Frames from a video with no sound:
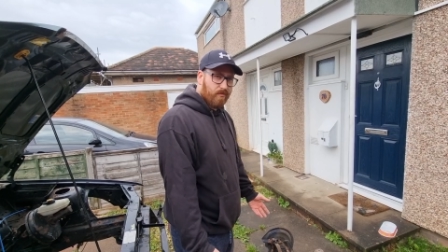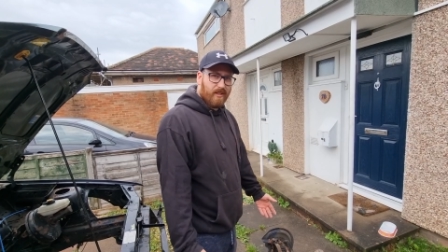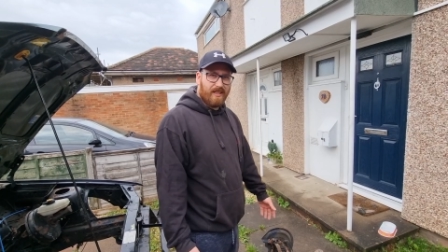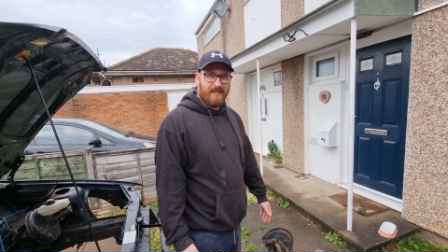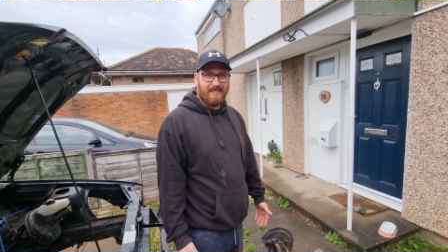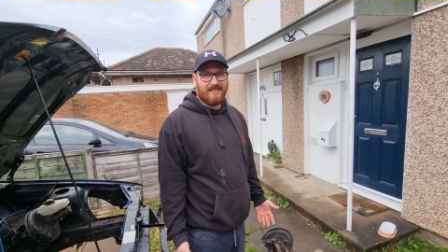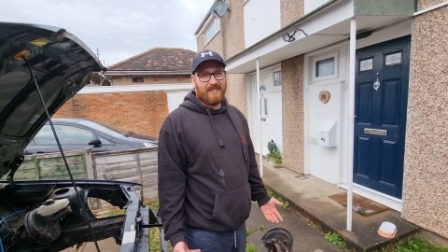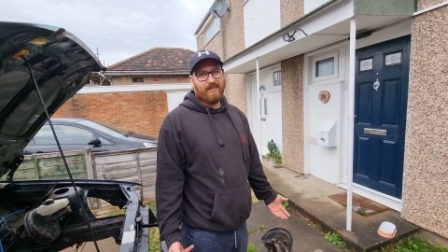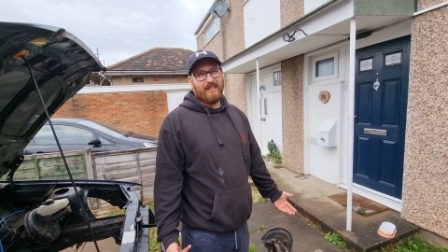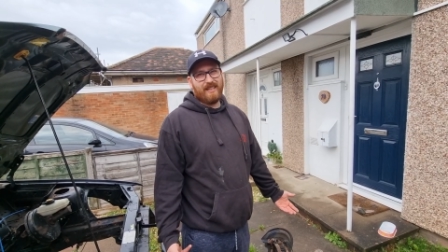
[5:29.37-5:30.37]
really
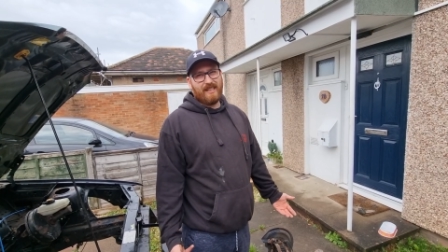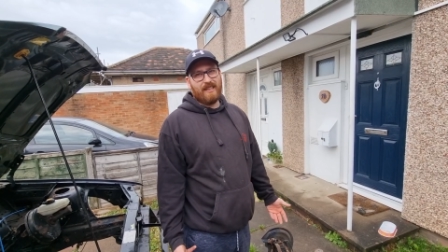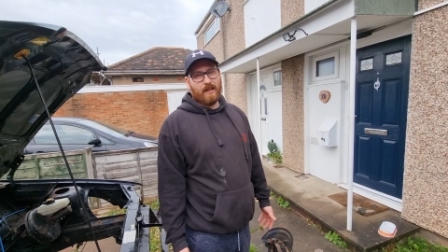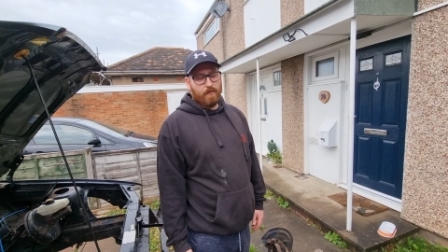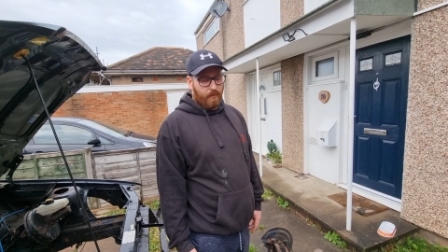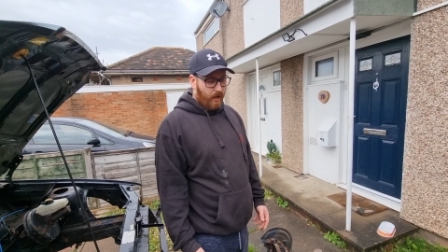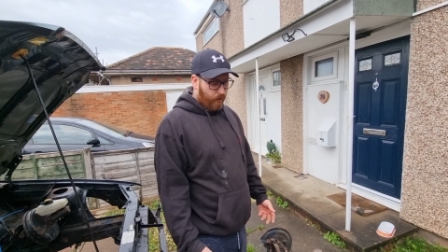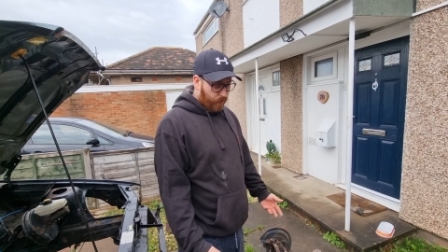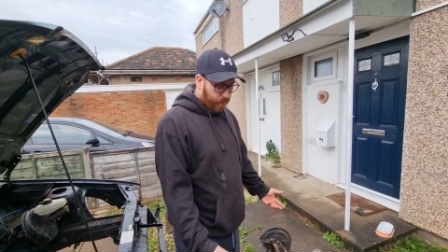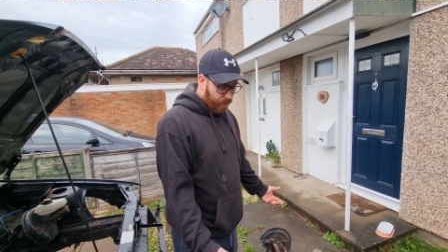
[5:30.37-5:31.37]
necessarily need them, but
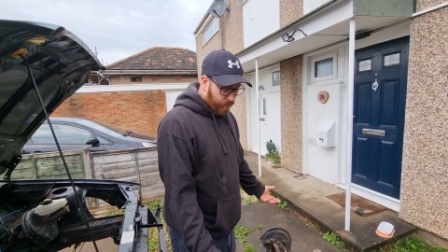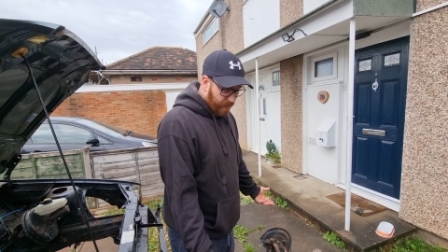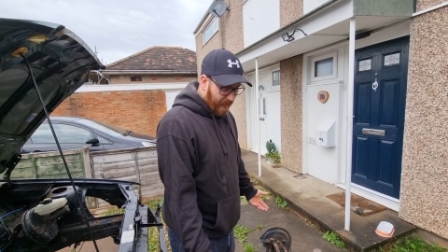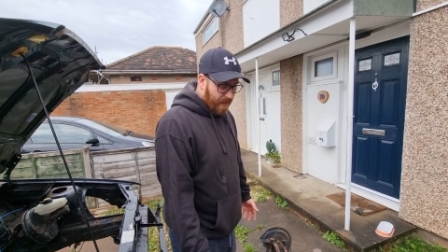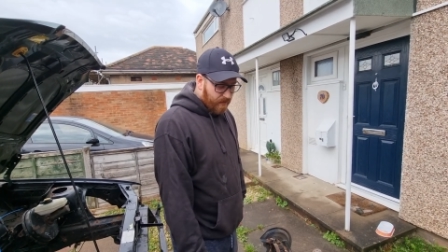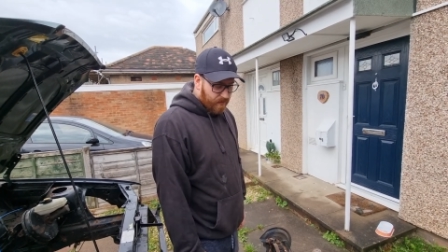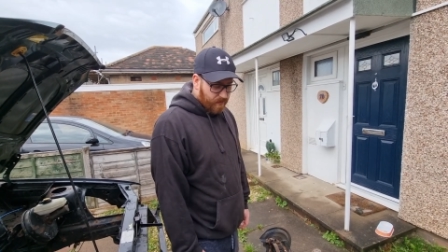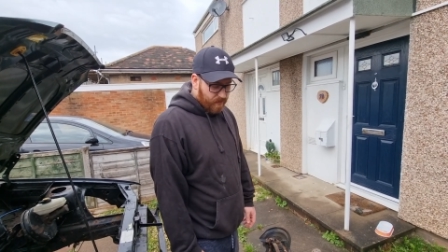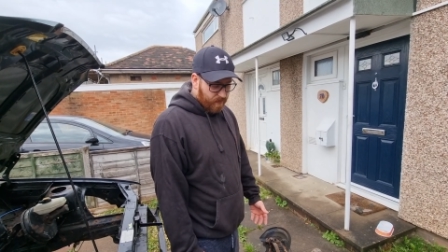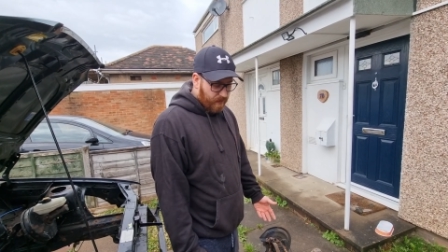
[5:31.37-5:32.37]
I'll in
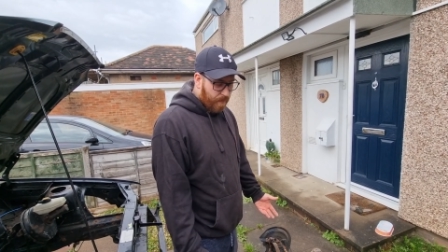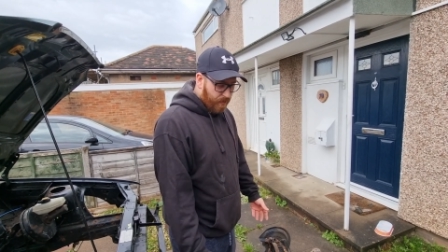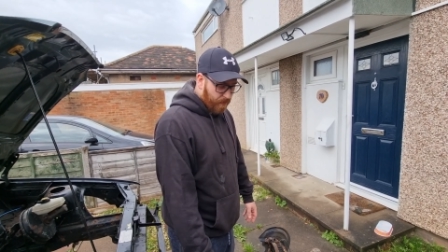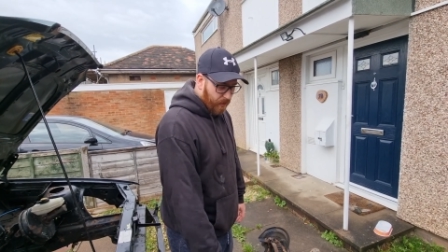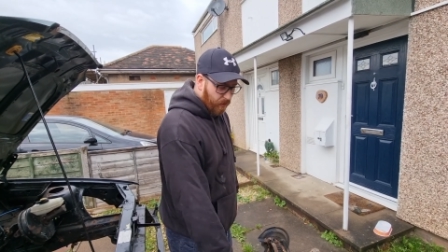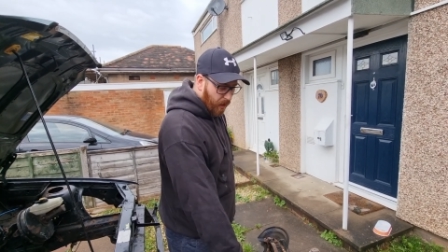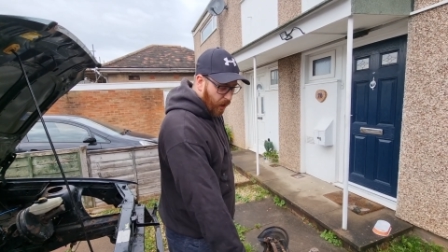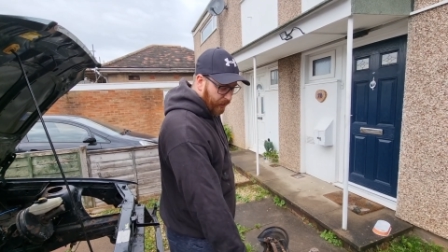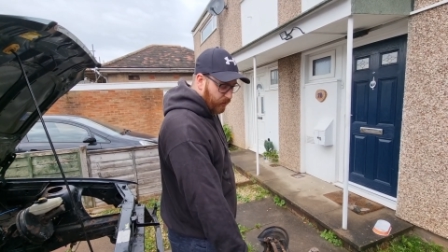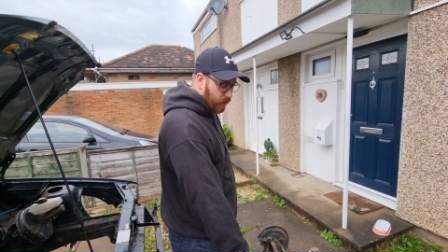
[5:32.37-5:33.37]
implement them.
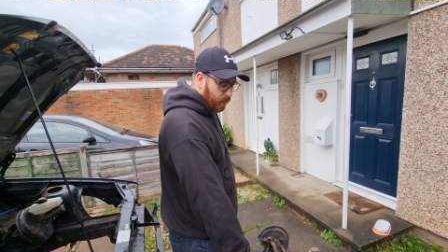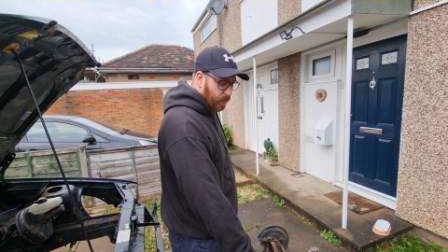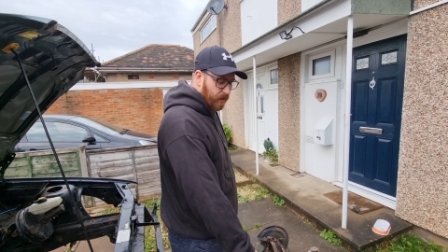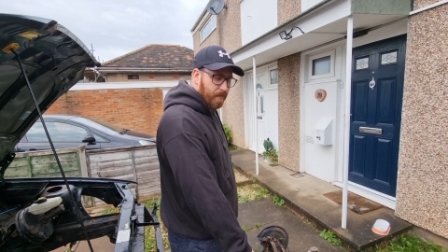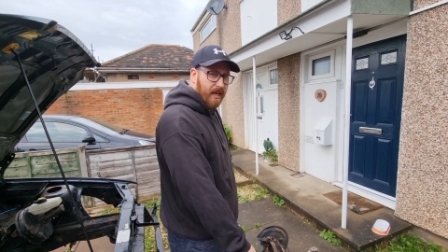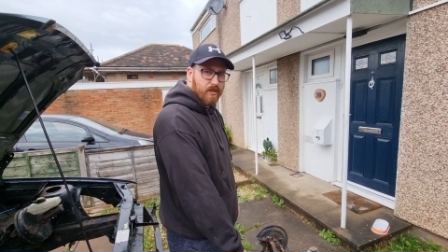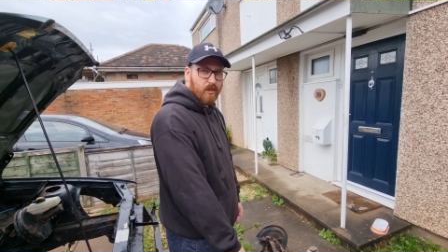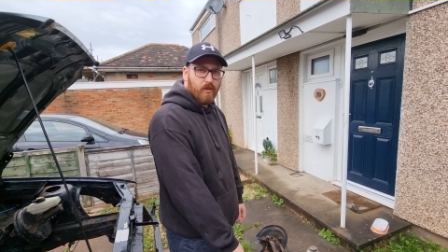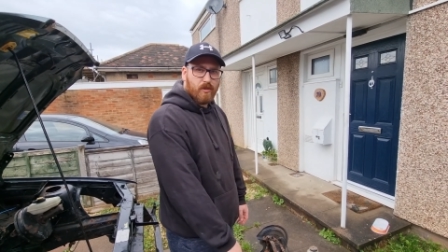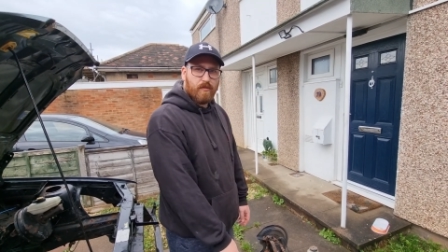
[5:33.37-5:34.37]
I can come up with a better
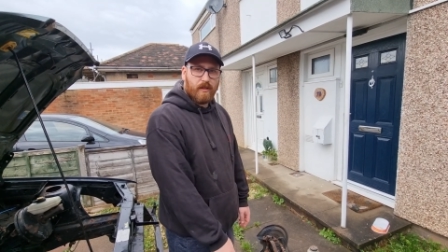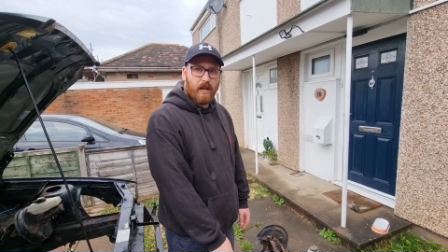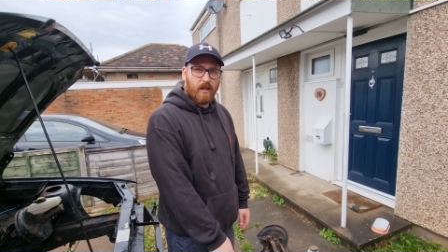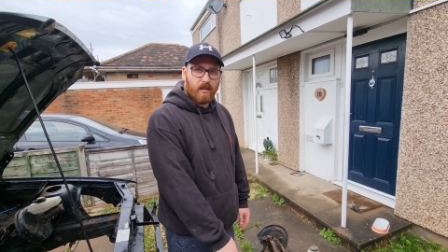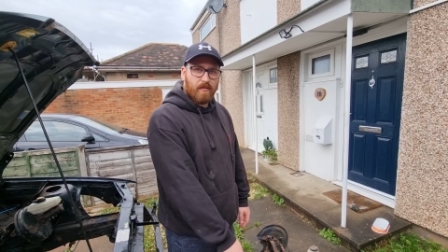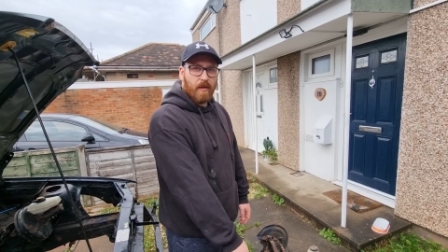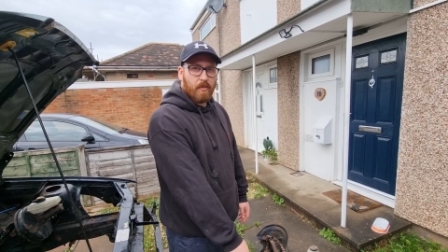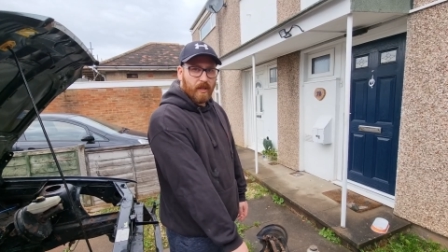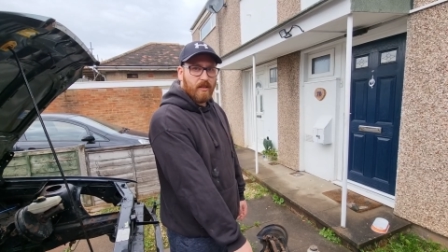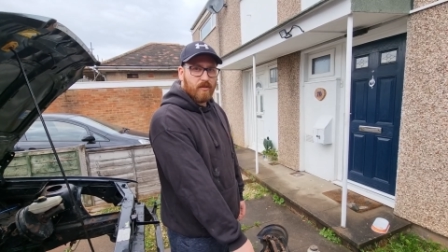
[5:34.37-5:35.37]
solution for that. I can
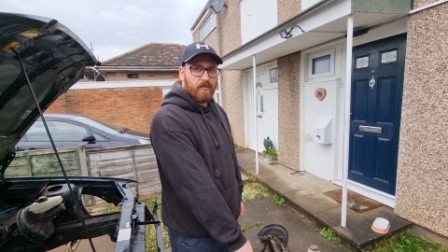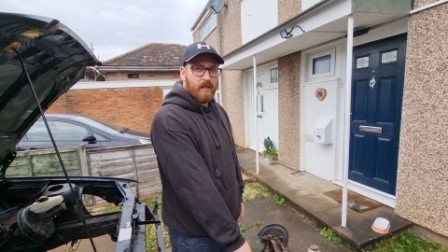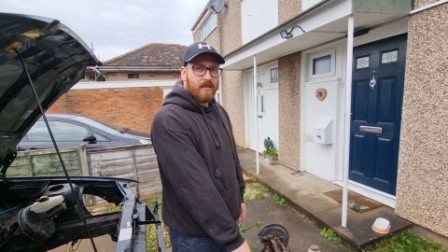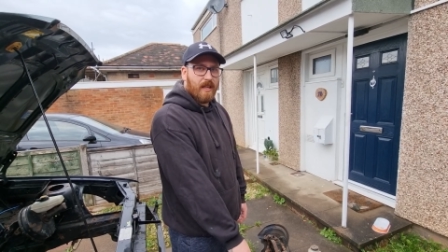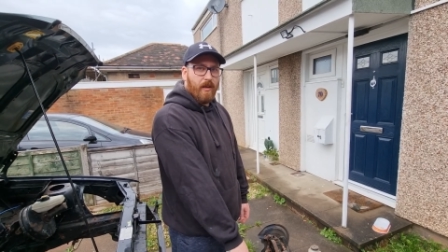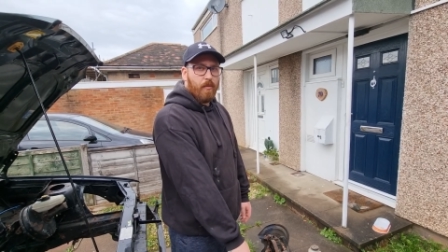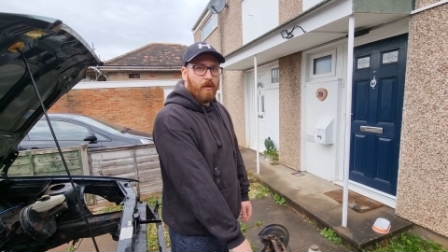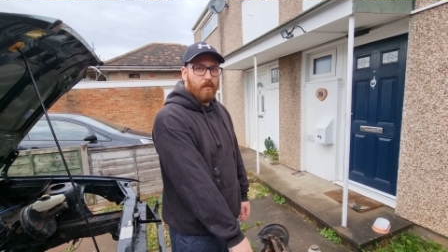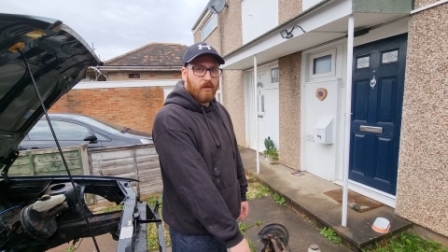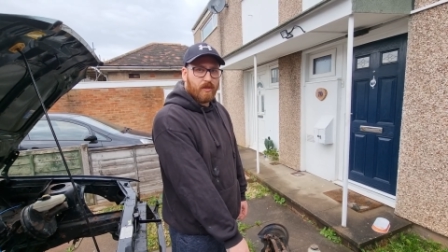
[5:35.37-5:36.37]
fabricate something that's a little
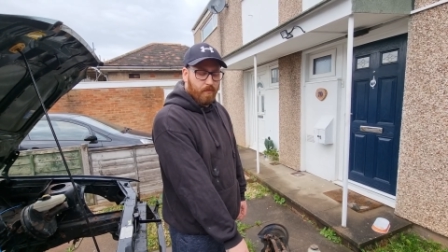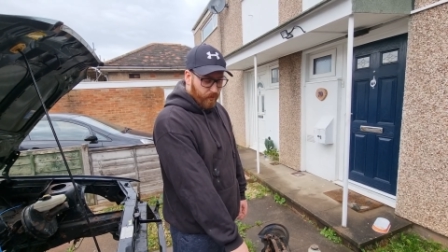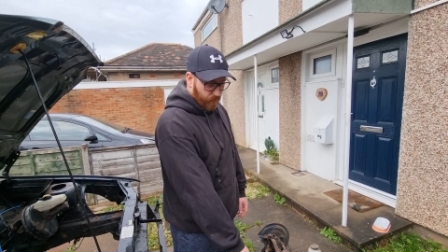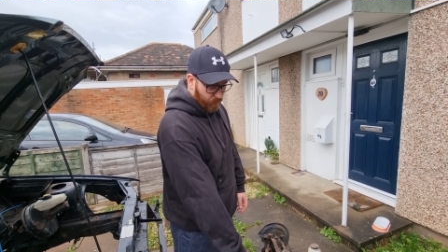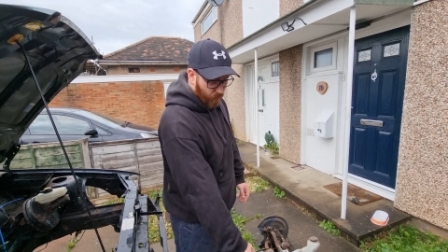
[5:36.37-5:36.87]
bit more simple than